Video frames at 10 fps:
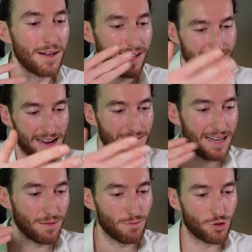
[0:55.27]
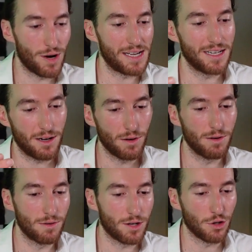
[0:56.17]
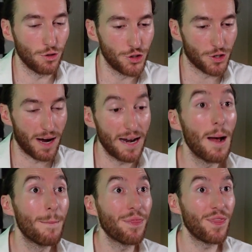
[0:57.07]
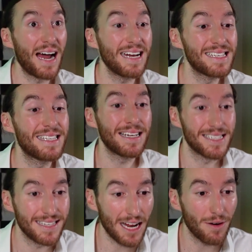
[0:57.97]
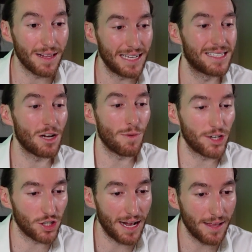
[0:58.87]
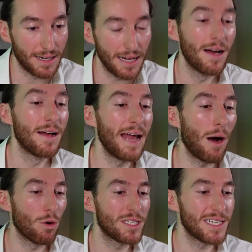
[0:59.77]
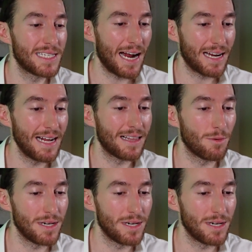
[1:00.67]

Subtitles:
Like that drastic conclusion, right? But that is the hysteria. That's the irrationality. Now, what's the technique that